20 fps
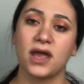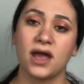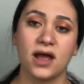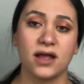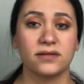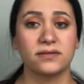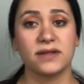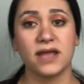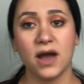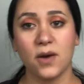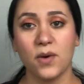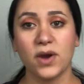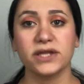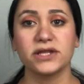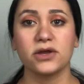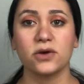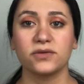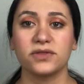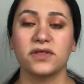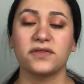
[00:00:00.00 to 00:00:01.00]
Now I
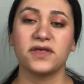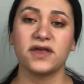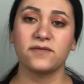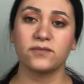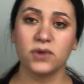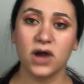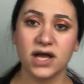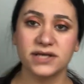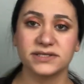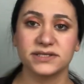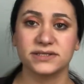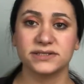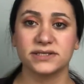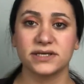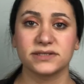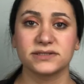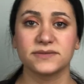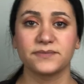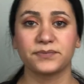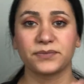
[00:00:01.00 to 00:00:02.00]
know that they processed
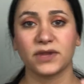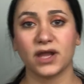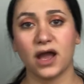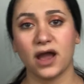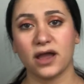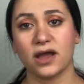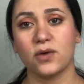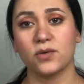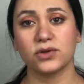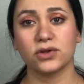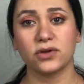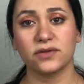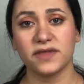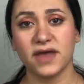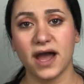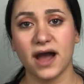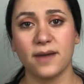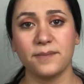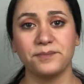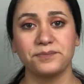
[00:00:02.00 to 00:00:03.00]
it. I go in on the
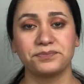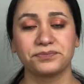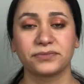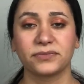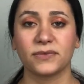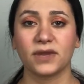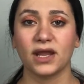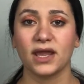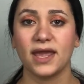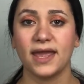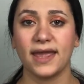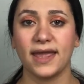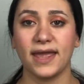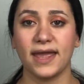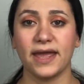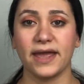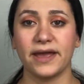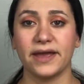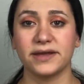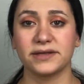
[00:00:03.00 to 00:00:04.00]
app
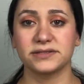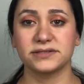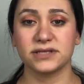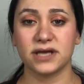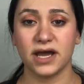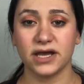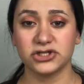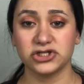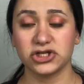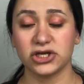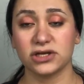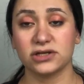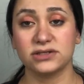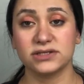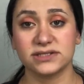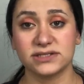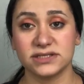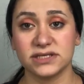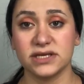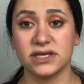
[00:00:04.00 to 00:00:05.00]
and I check to
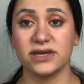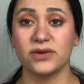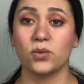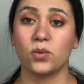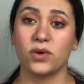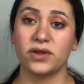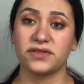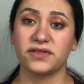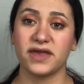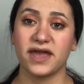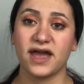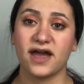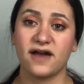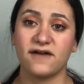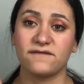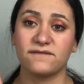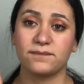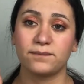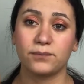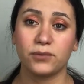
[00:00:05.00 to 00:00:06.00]
see what they have
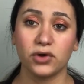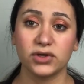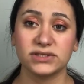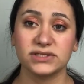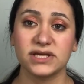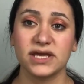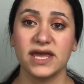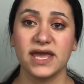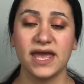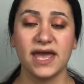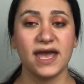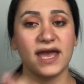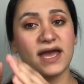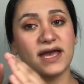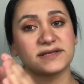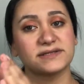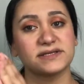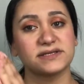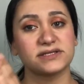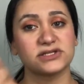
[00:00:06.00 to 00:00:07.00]
put
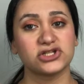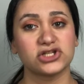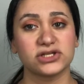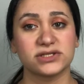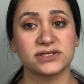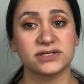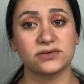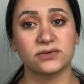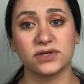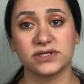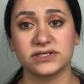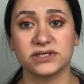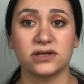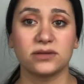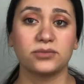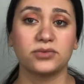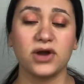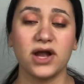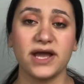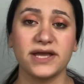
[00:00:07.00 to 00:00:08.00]
as a suggested retail
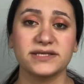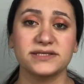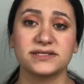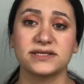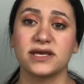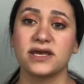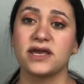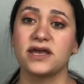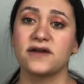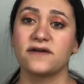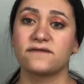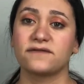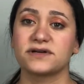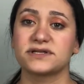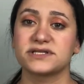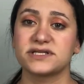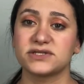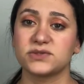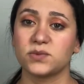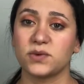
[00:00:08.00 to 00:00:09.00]
price
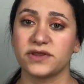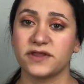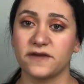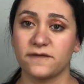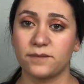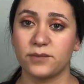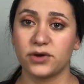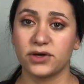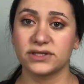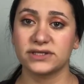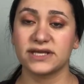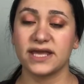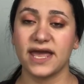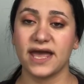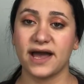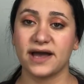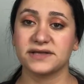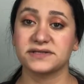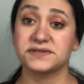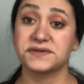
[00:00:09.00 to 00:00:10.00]
versus what they've put
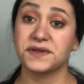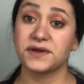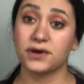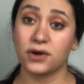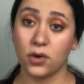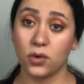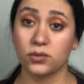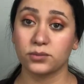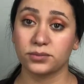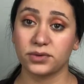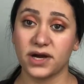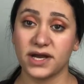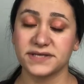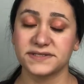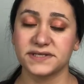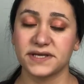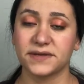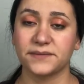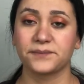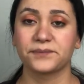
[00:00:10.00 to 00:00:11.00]
as their own
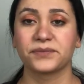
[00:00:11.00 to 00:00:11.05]
pricing.